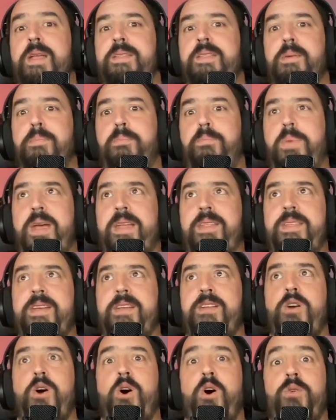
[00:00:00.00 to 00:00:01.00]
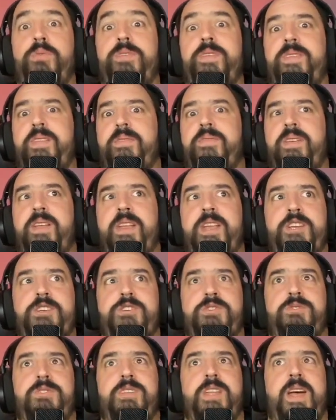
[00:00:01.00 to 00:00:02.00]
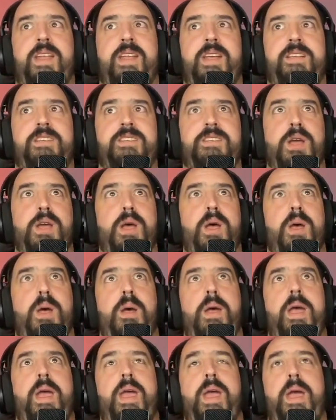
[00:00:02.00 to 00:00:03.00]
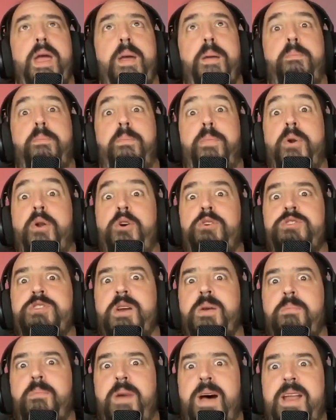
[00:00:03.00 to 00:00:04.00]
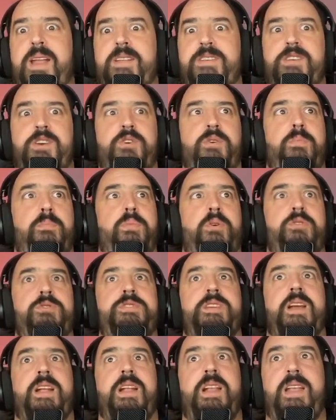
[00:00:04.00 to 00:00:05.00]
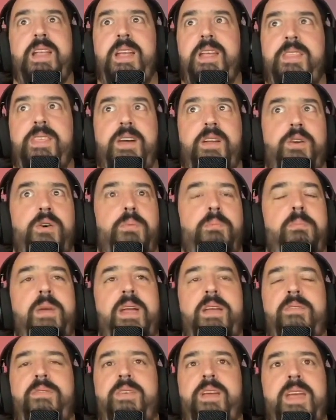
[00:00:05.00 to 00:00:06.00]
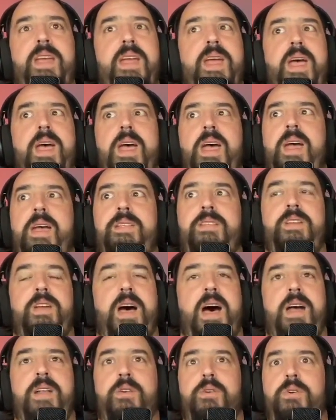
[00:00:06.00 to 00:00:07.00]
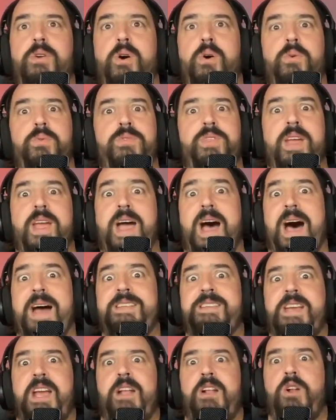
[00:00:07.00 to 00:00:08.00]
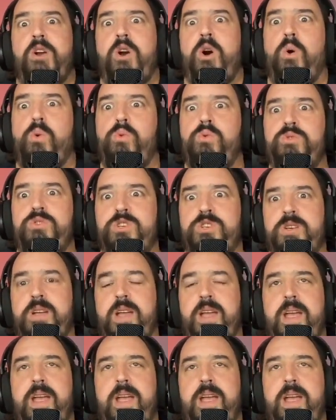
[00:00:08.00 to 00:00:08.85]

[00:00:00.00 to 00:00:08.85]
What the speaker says: depending on the definition that each project manager or project leader, or maybe the agile coach